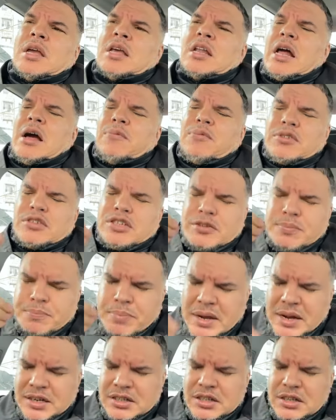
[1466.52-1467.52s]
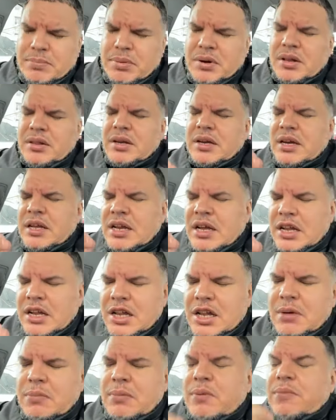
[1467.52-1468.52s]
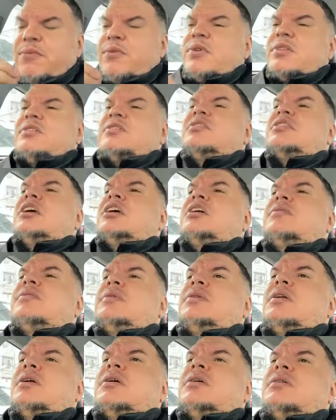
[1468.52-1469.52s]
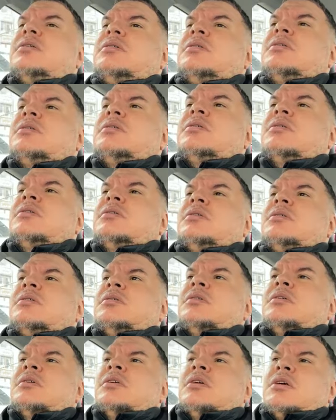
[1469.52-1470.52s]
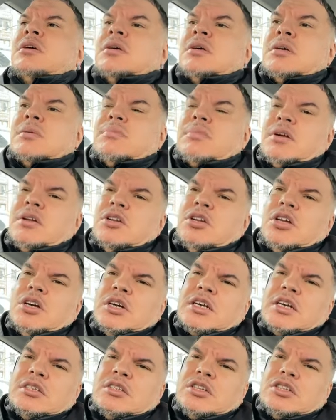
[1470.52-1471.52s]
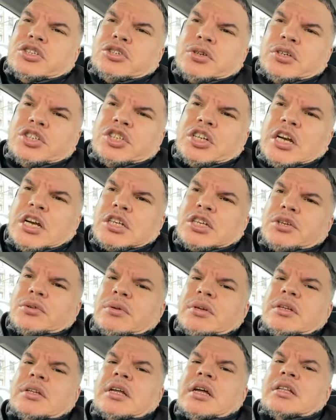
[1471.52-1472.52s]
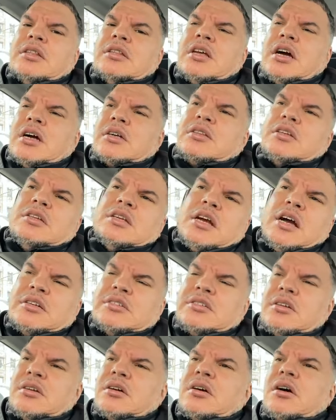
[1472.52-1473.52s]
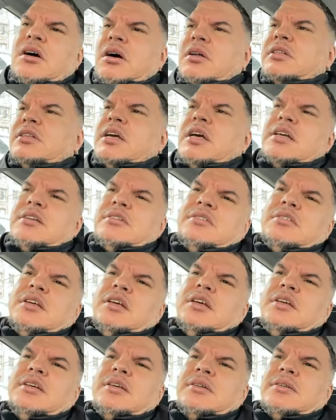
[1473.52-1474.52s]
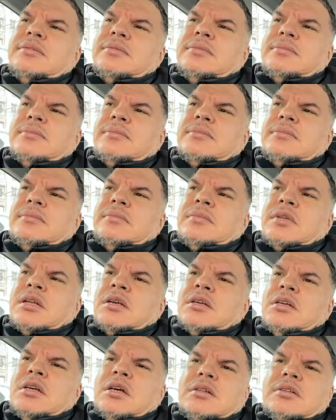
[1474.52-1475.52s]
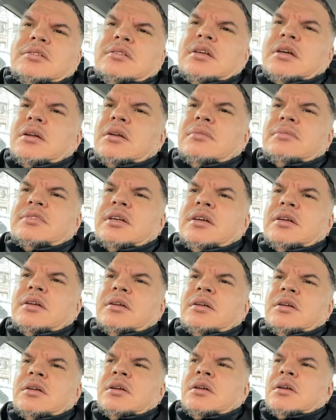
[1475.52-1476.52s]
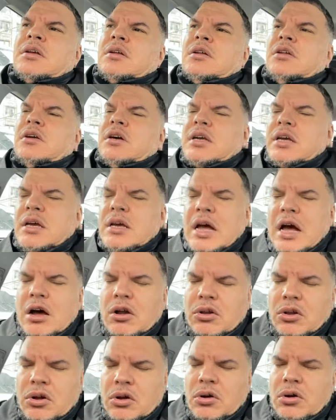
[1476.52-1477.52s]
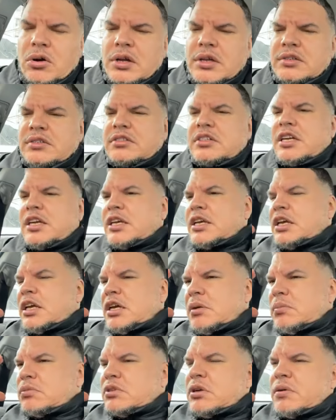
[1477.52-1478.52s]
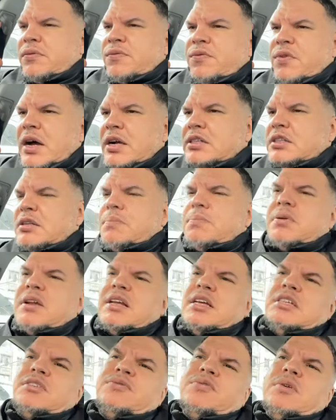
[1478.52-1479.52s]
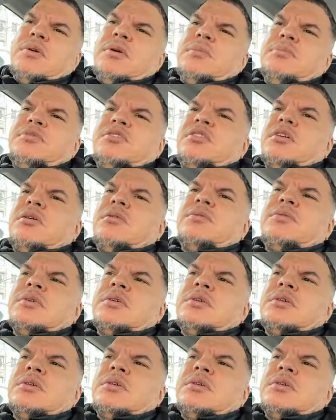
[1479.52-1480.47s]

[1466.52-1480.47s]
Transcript: And I respect the brother and I love him for the sake of Allah. But look at the trajectory that Dr. Yasser Qadhi has taken. You understand what I'm saying? Look at how long it's taking him to find a place for himself.